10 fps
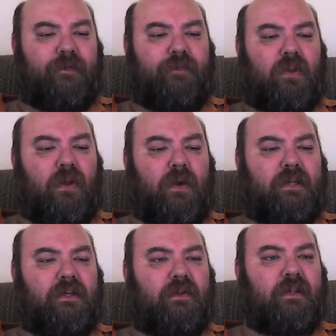If you go
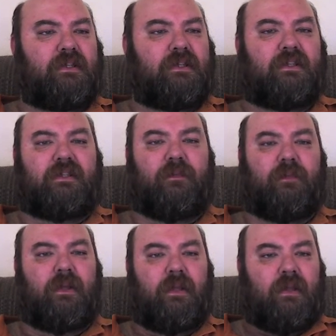into the
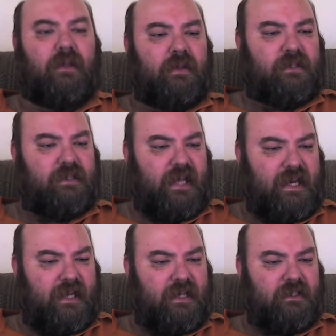system
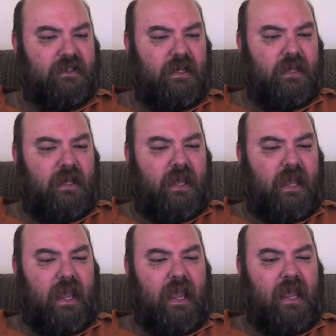settings
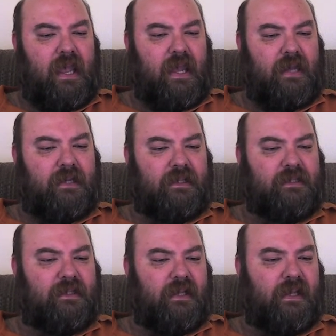and let's
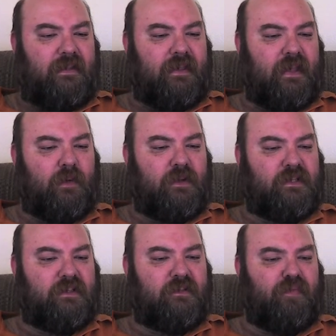see, I think it was
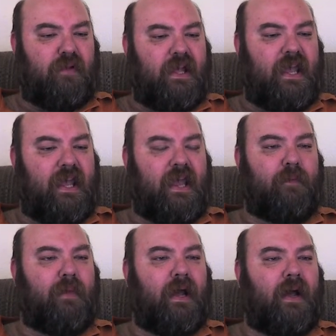display
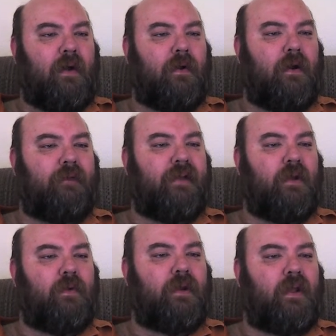and power. If I
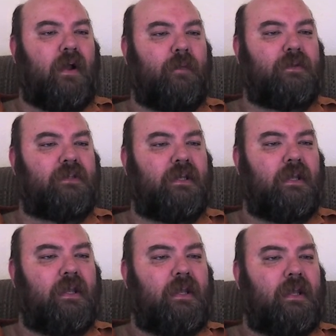go into composite
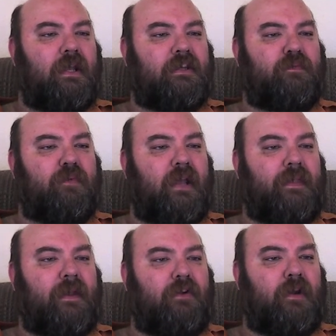and display
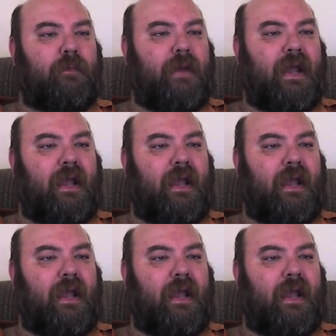and then I try to back